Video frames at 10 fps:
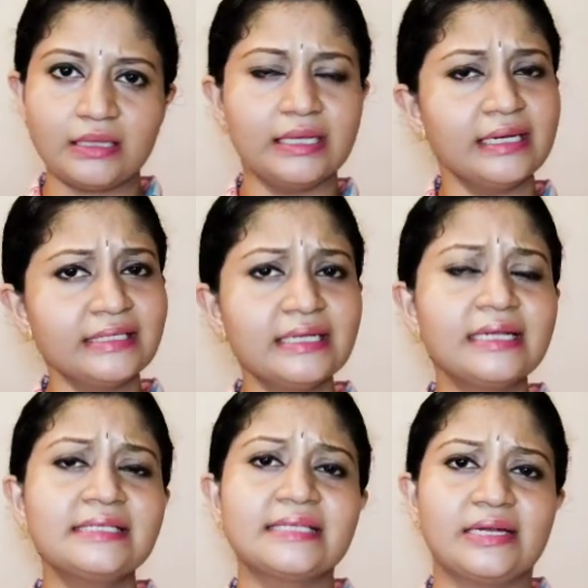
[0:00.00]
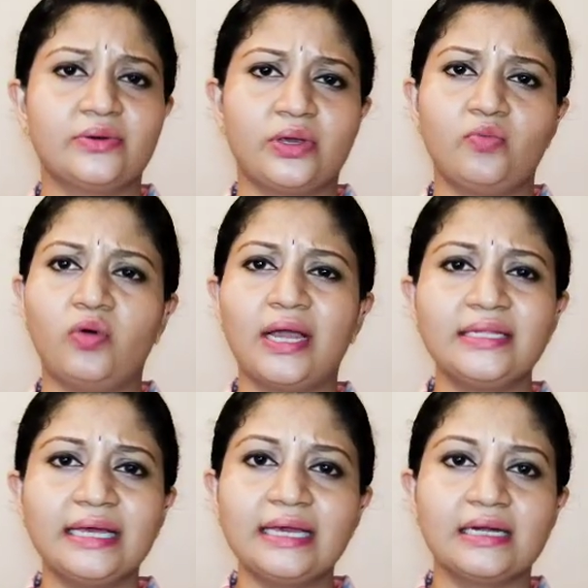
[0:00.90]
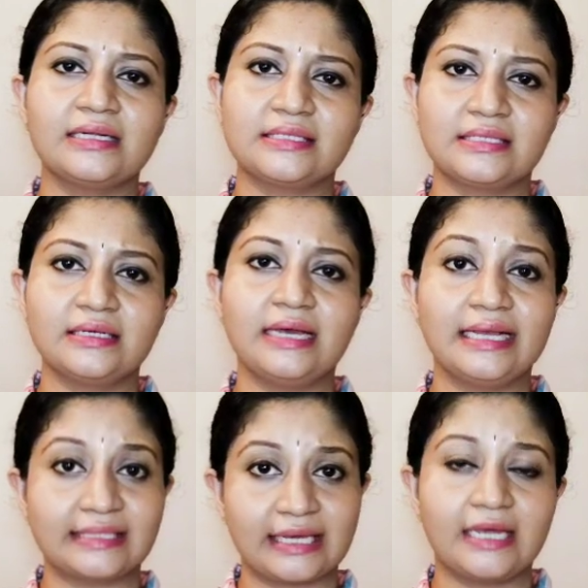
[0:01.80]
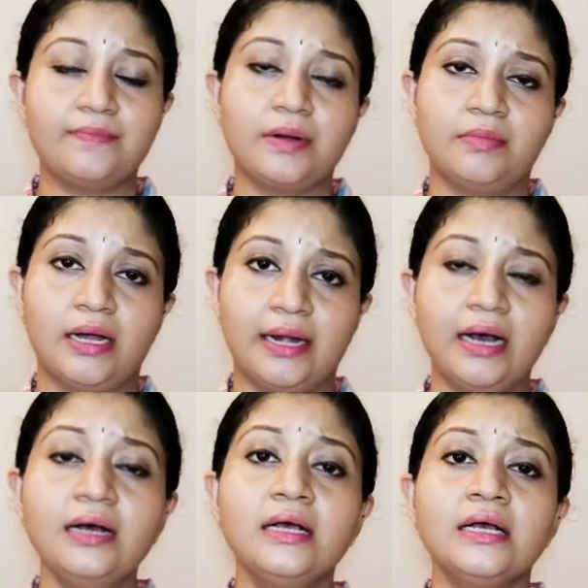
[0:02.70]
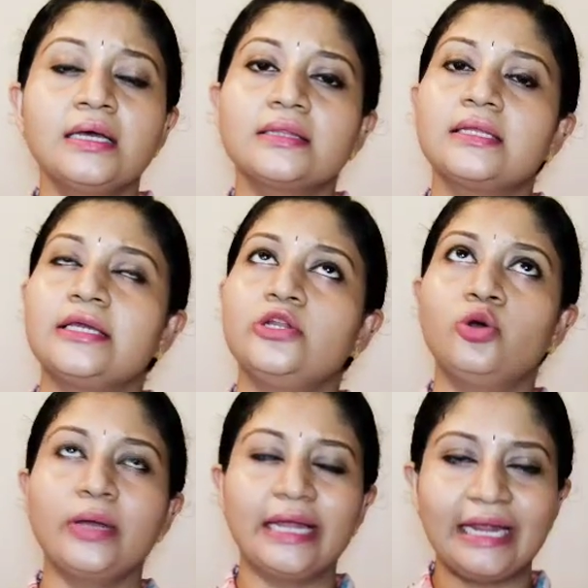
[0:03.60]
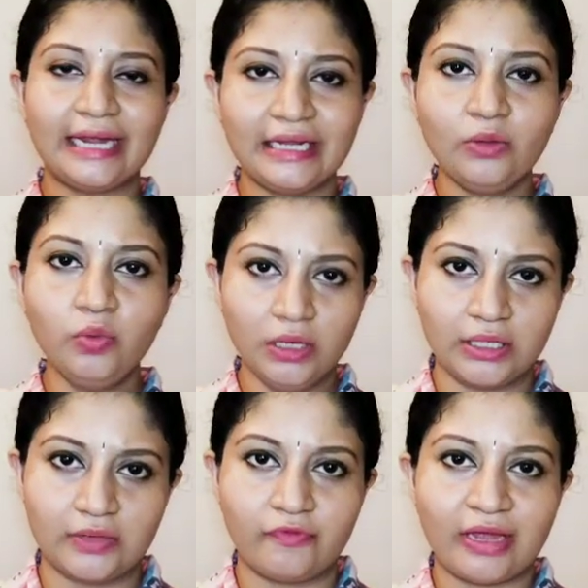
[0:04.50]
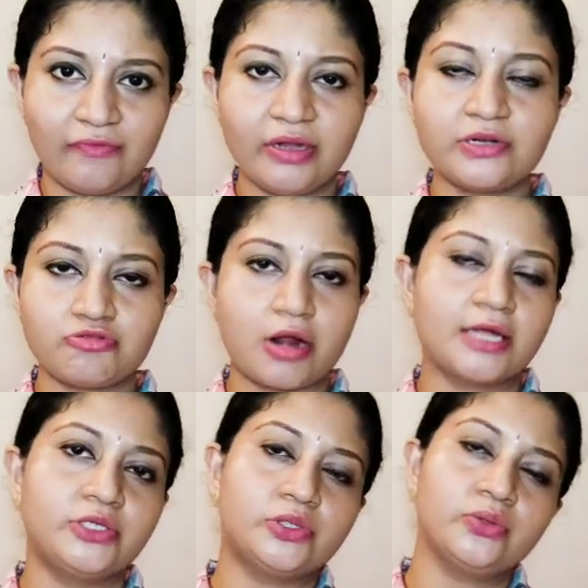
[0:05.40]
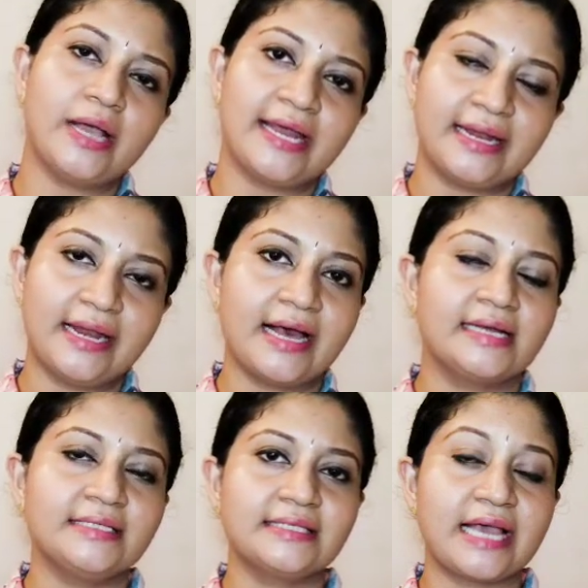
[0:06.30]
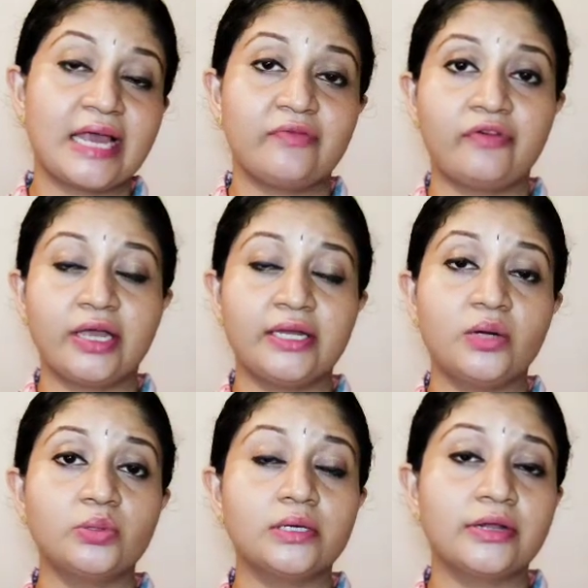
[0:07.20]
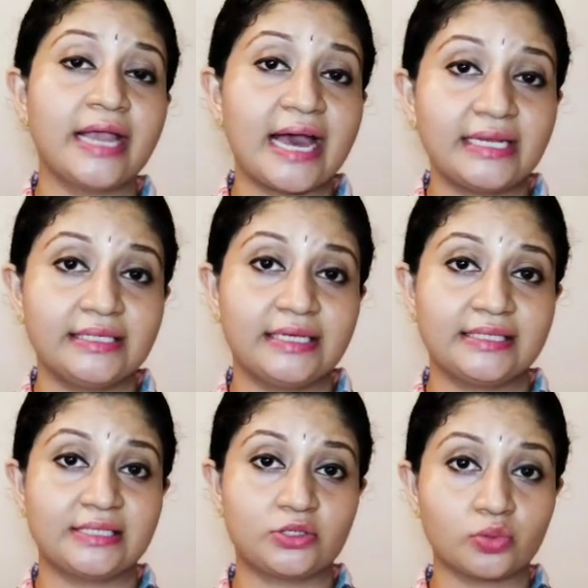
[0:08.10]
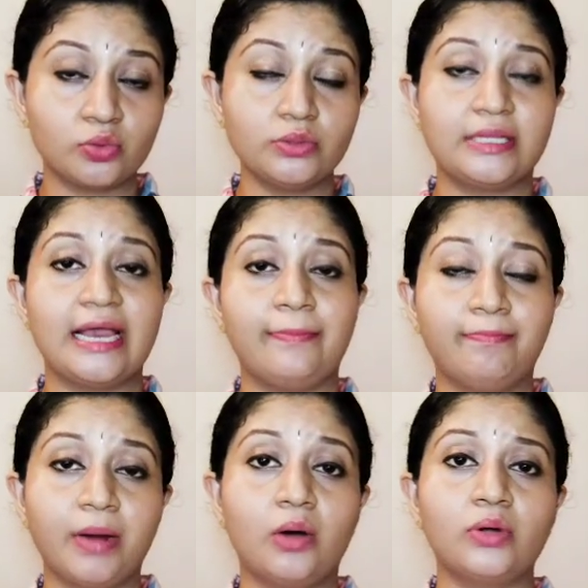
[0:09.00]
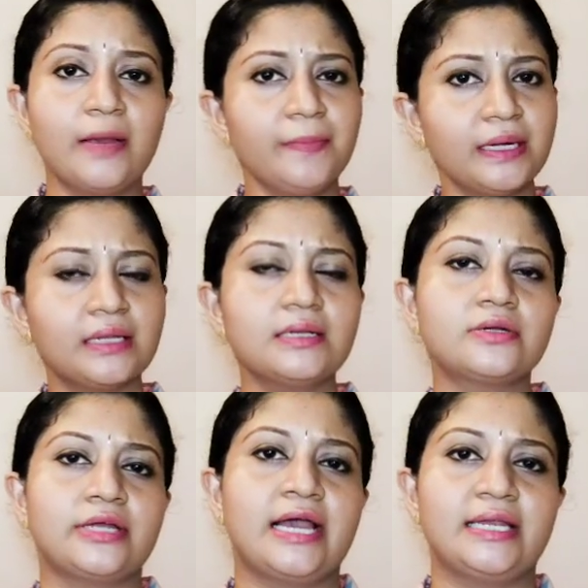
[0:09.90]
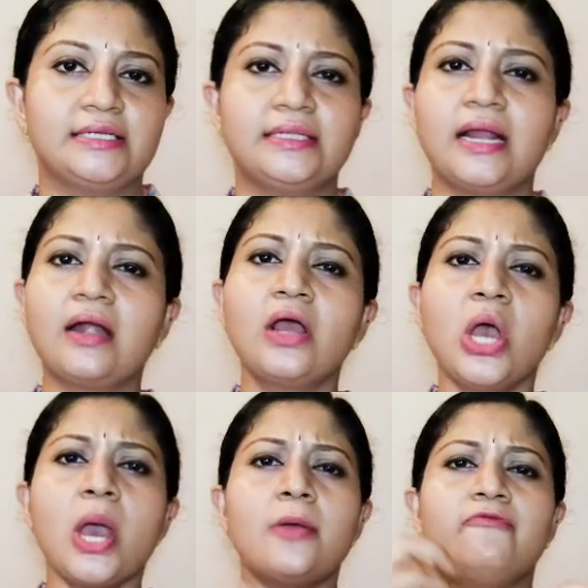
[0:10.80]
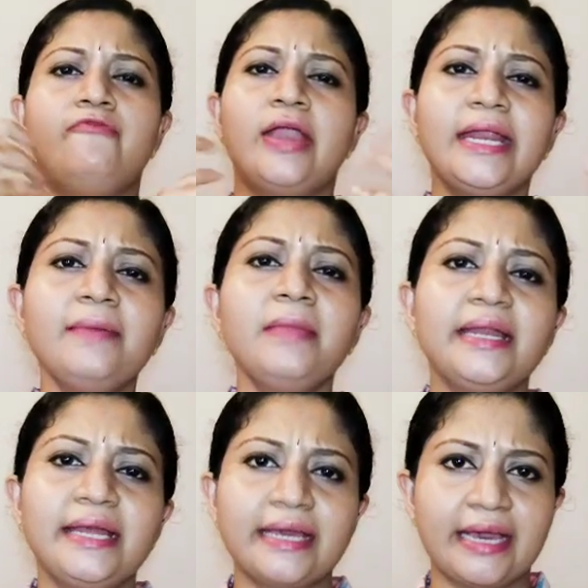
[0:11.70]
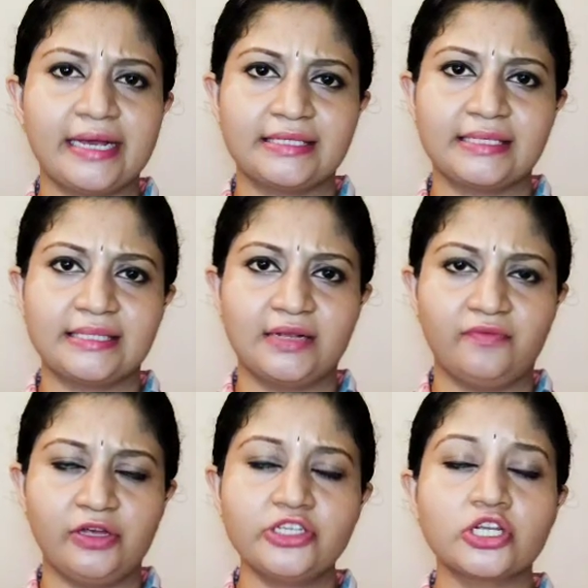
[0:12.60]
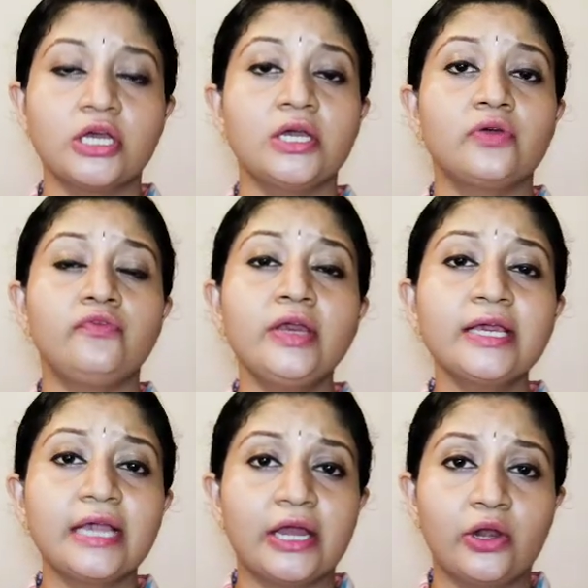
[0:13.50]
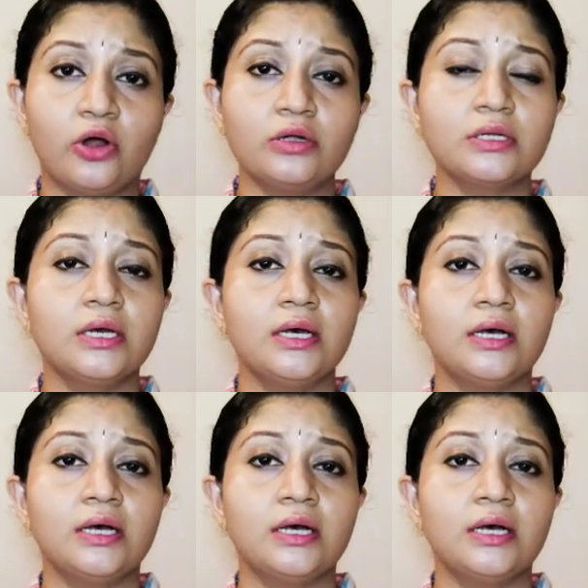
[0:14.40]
There is a reason, okay, why they consider a second pramana. In the world, when we try to analyze and find out the realities, truth about a particular reality, there are very many cases in which we cannot